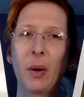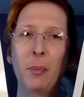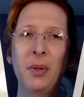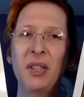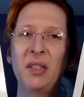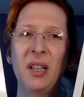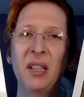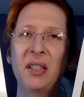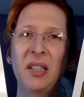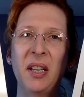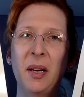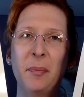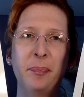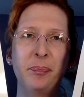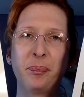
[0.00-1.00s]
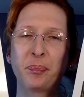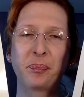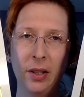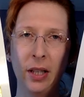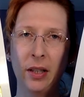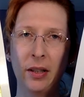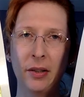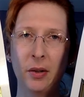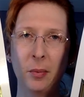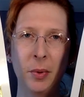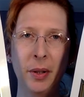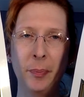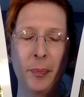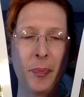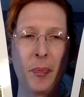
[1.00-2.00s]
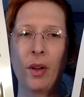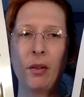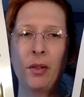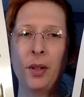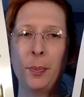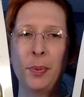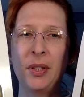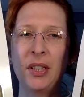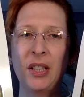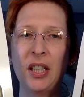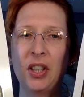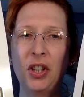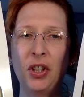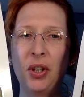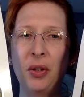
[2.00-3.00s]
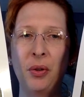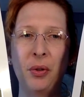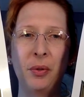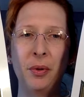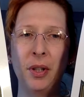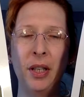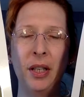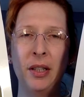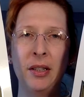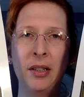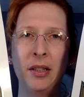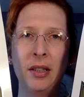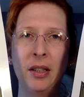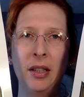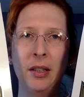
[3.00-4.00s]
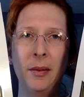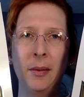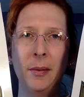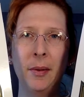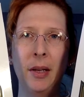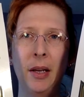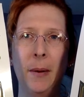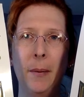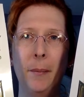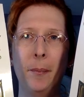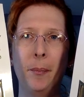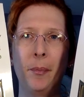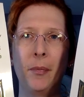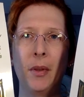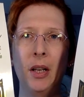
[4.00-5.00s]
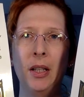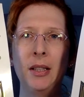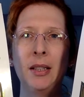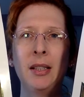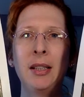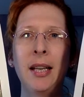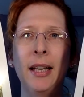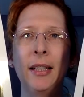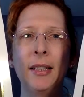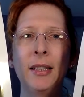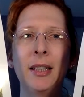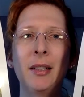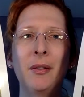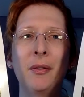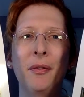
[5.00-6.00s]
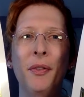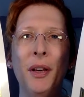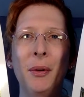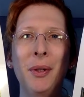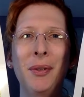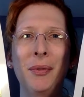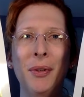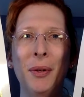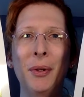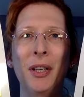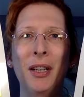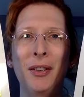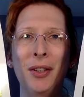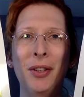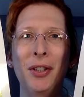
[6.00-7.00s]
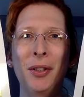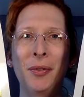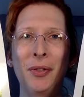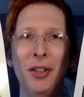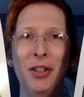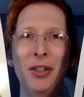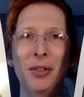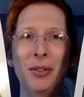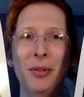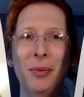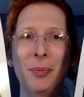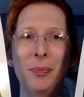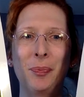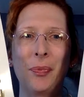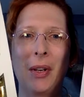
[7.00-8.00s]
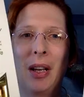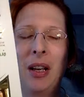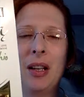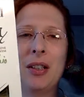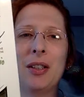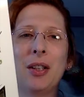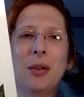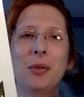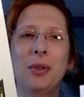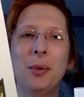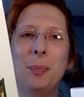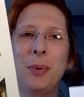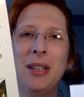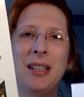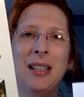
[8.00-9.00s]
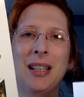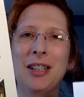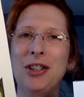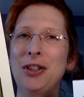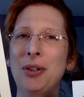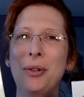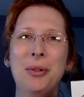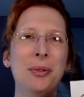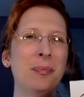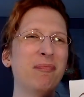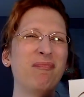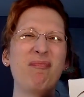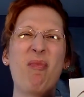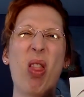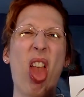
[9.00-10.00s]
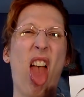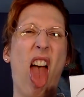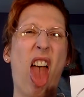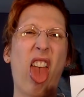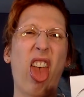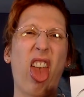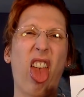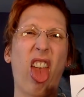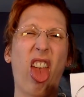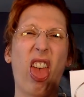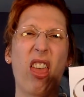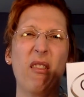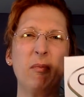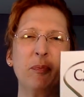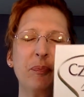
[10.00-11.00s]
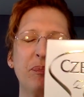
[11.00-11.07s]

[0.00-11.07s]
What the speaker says: Pistacja, taka sobie. The pistachio is, it's tasting very, very artificial. So the pistachio, bleh.